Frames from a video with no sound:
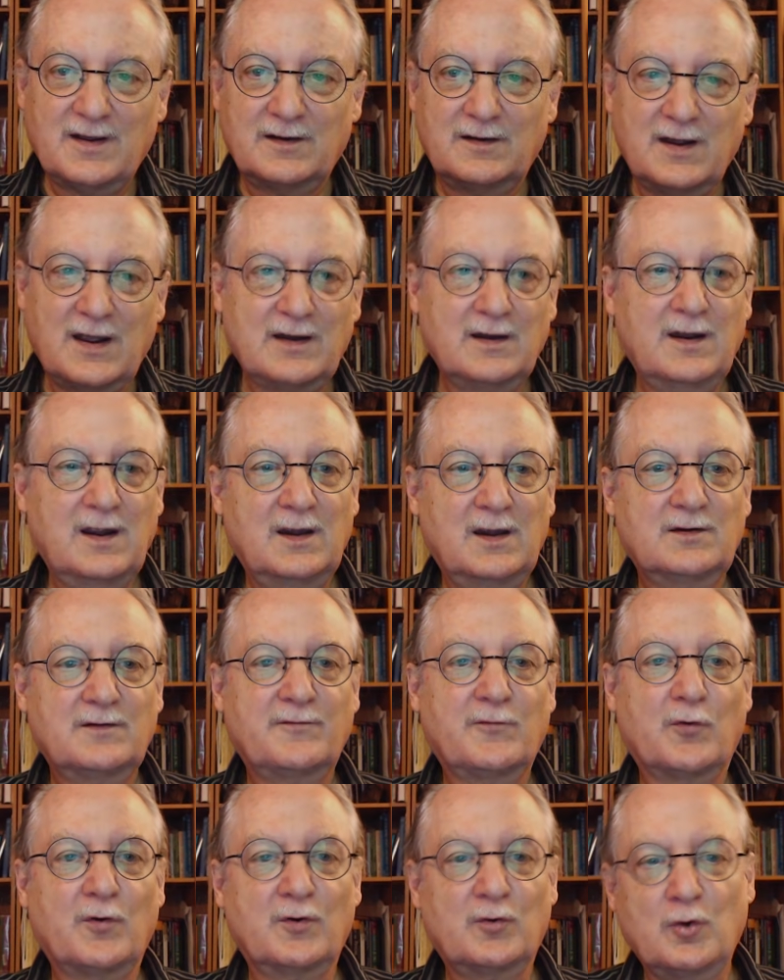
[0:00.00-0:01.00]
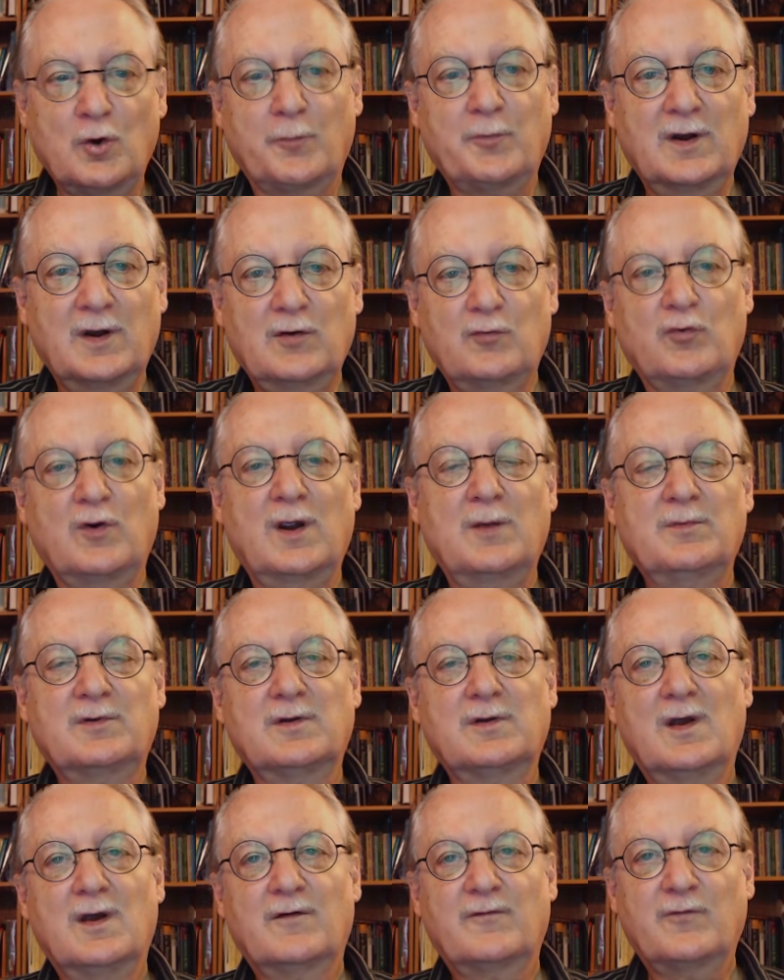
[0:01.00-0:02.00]
techniques for interpreting dreams
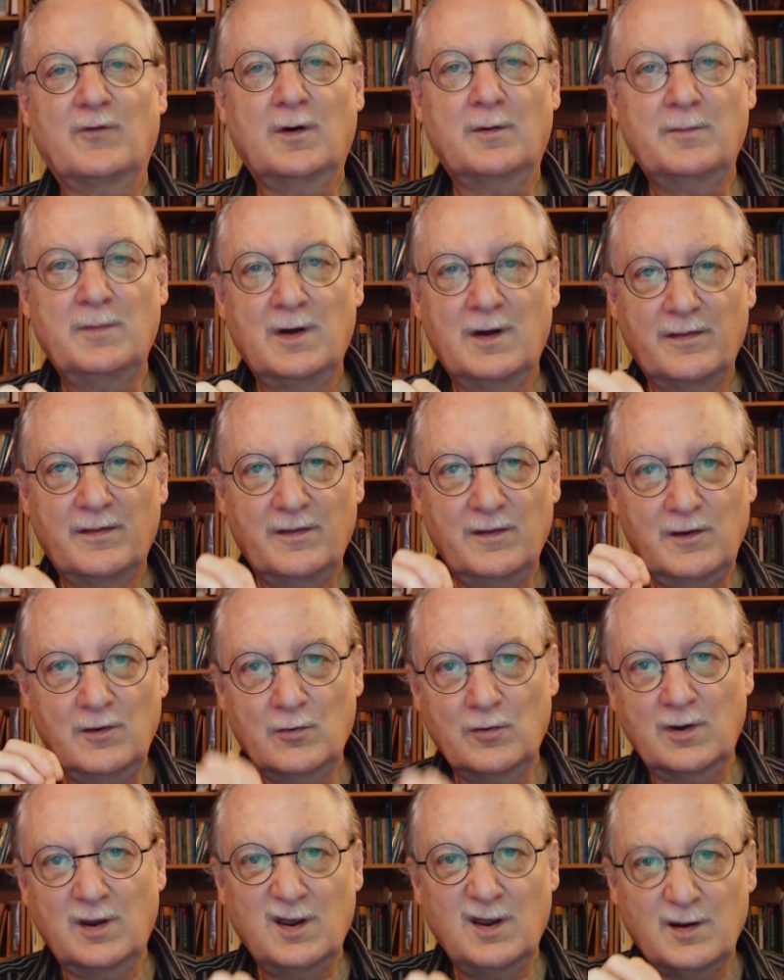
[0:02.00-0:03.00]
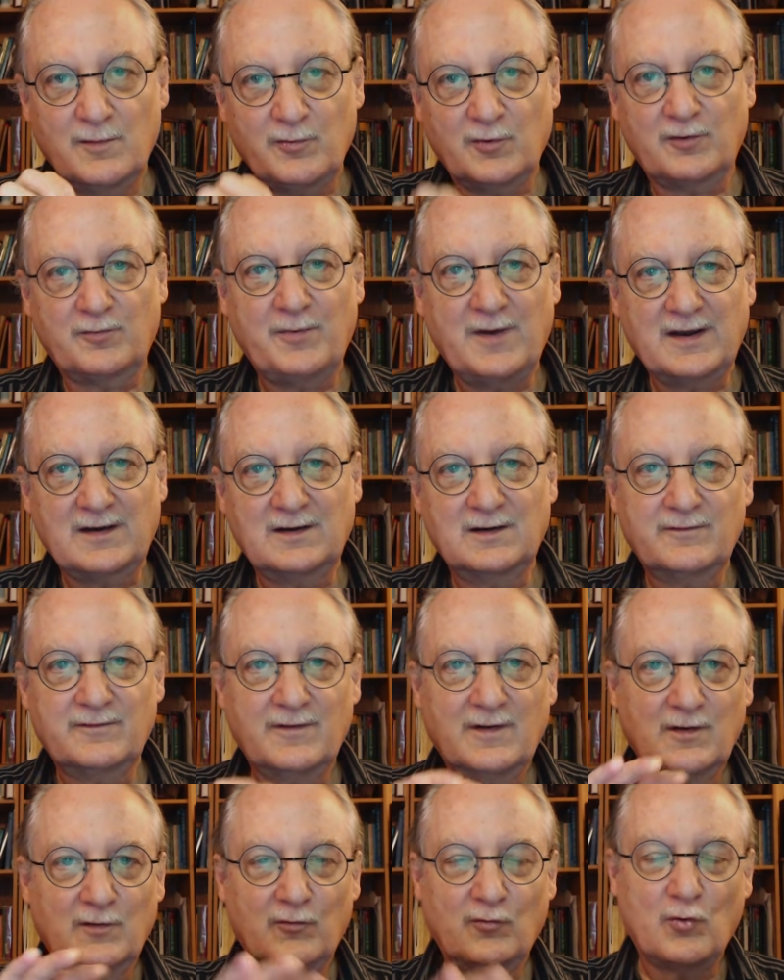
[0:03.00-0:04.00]
from the Jungian perspective,
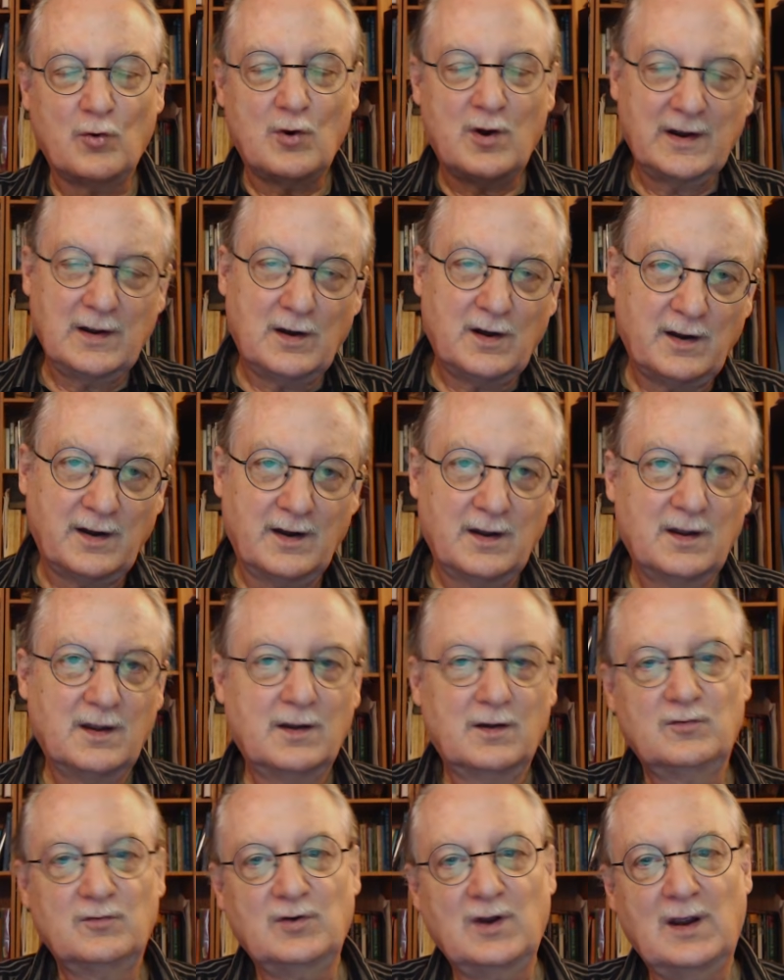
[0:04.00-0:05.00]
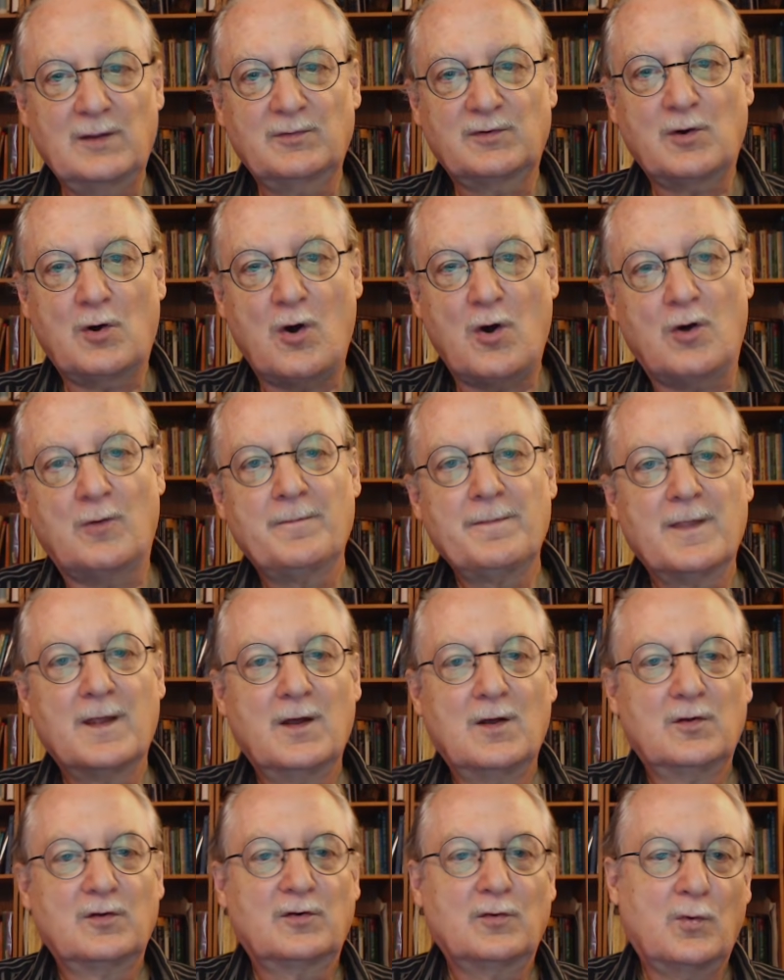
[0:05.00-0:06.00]
drawing on James Hall.
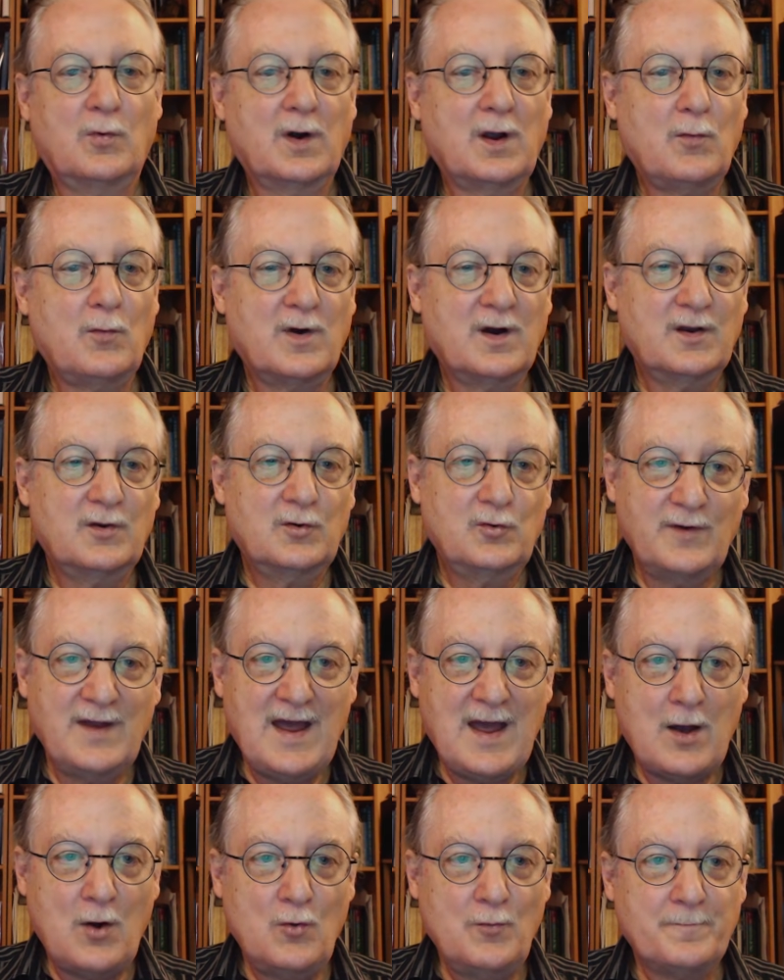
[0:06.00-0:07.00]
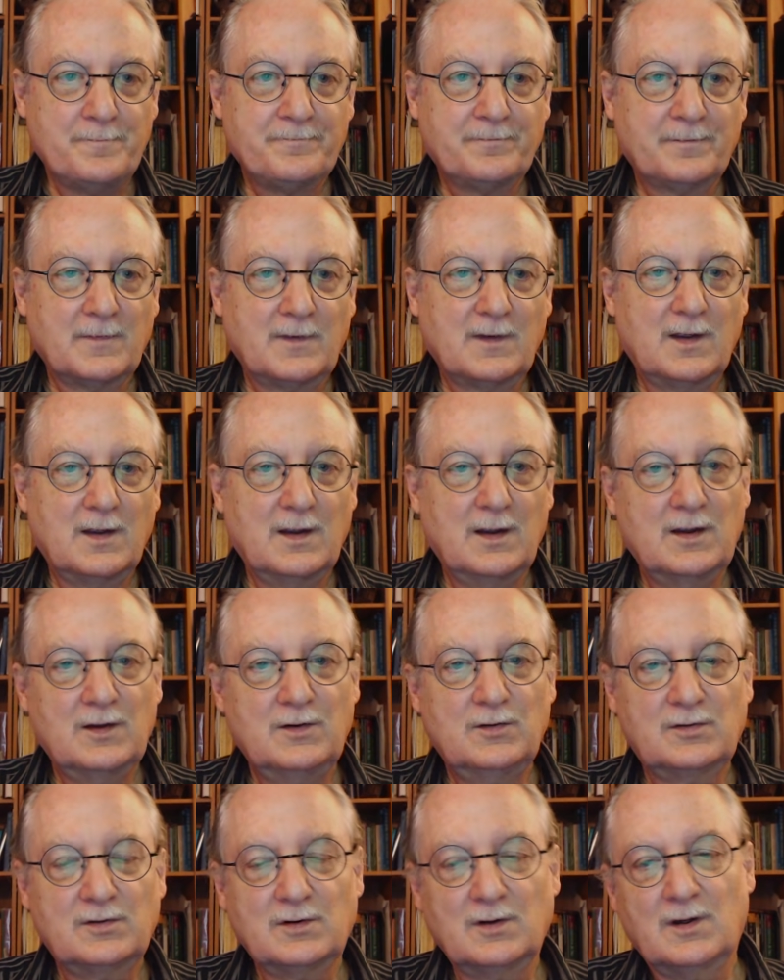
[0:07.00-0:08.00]
So what I want to do now
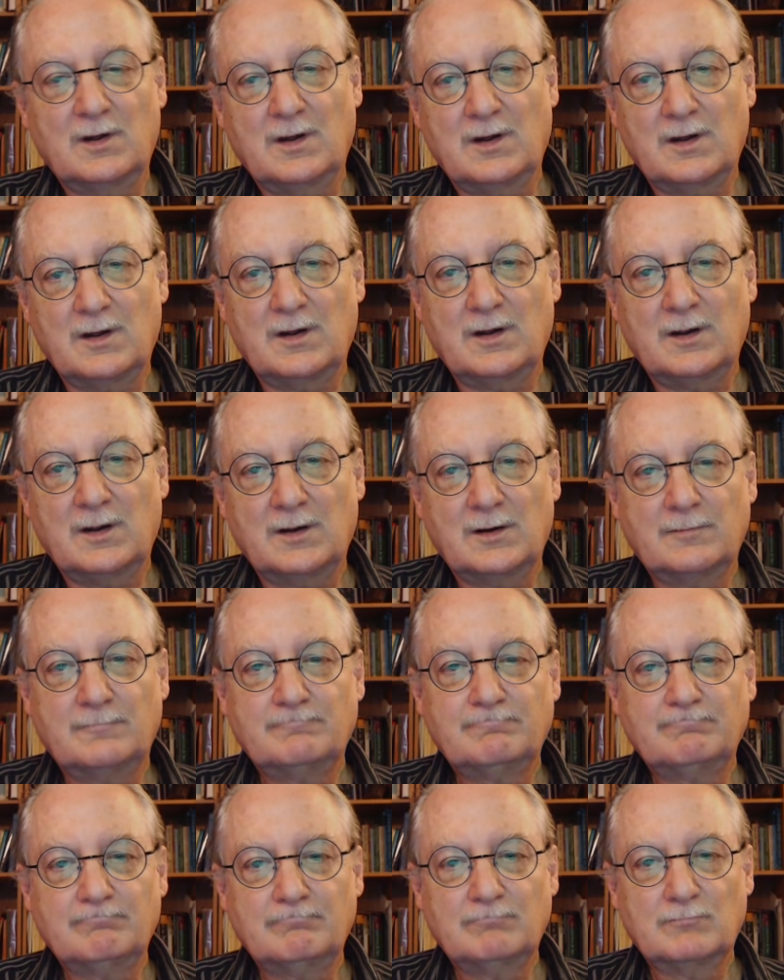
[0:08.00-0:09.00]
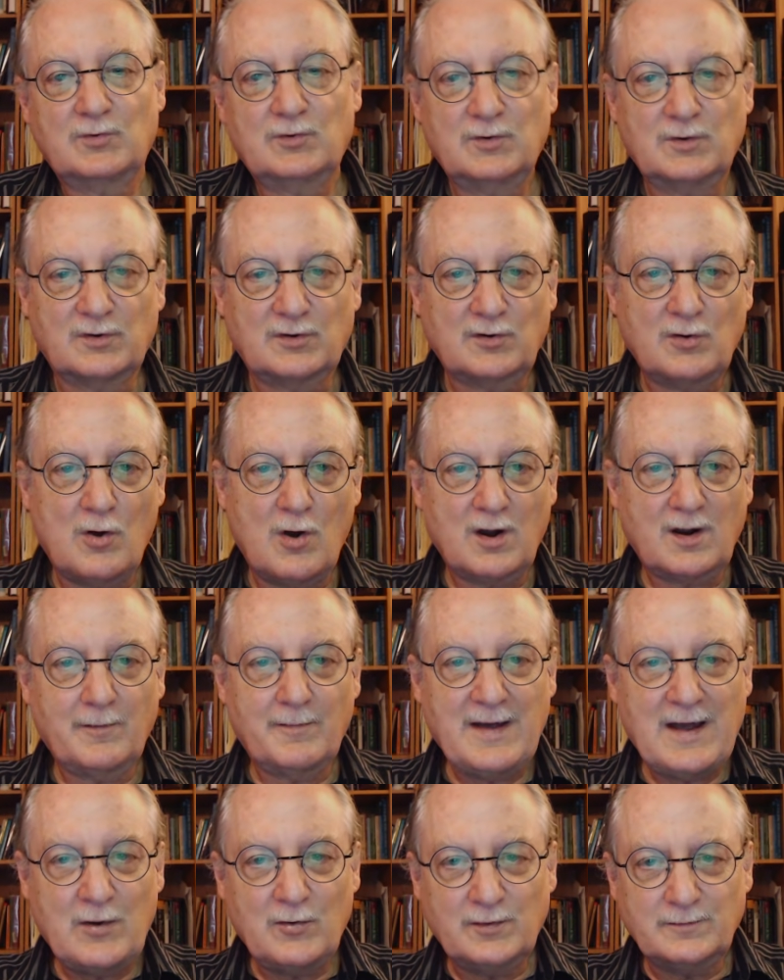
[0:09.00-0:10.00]
is just talk
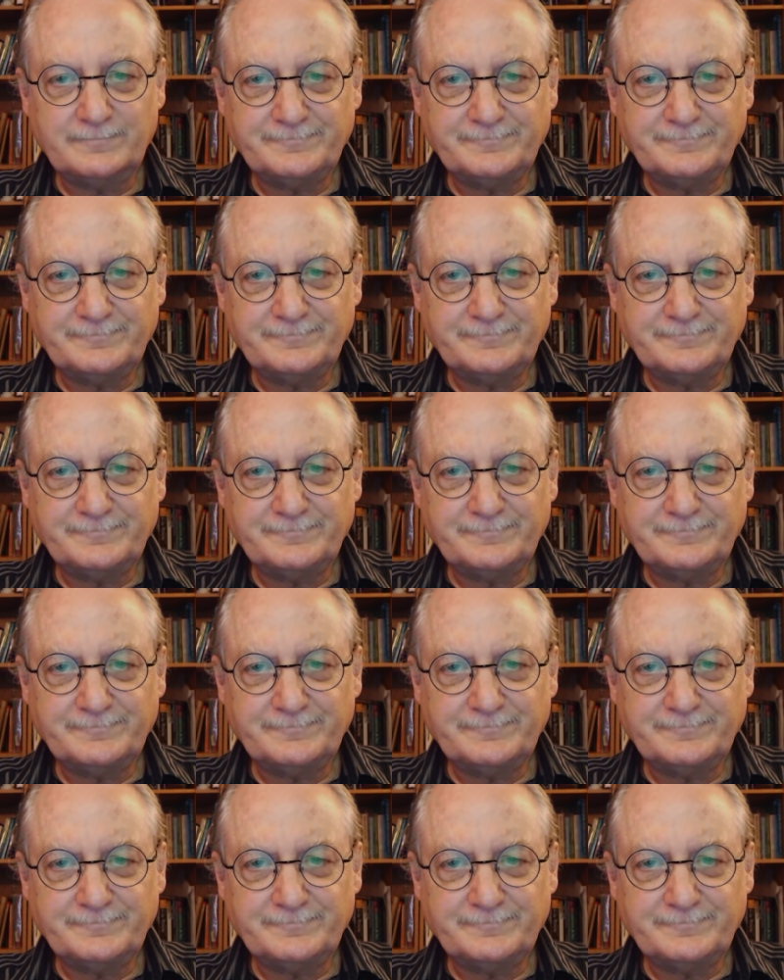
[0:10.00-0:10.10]
about